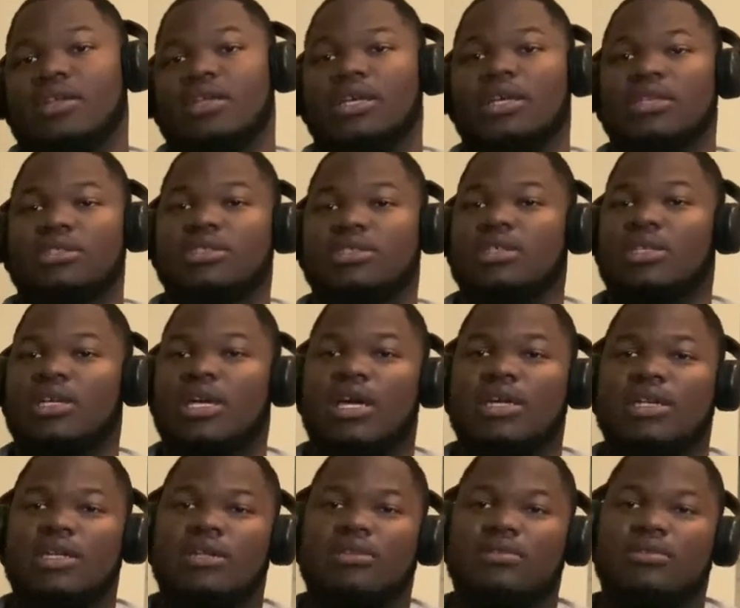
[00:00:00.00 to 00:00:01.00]
he's got
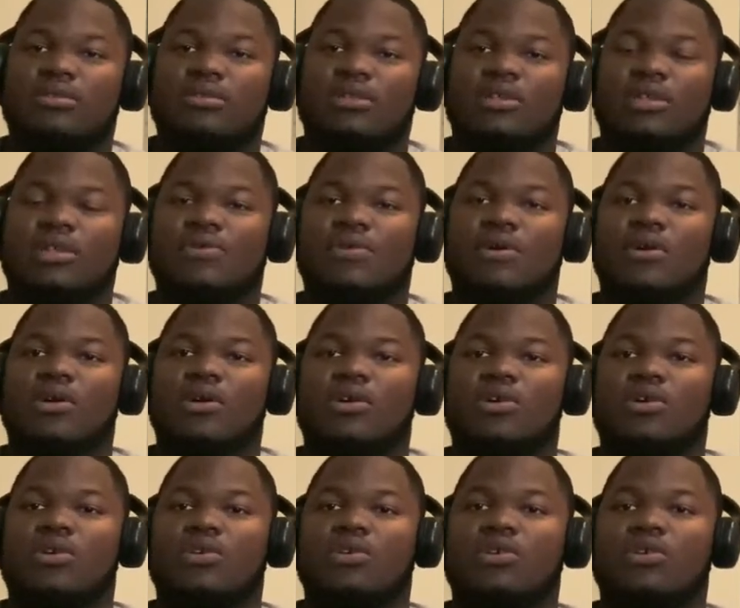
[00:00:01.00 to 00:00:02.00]
it. He's
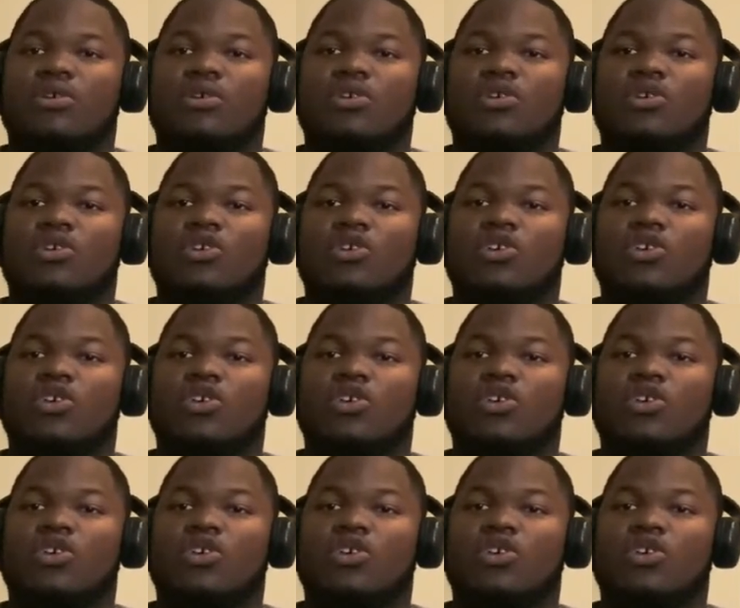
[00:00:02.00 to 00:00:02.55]
gone.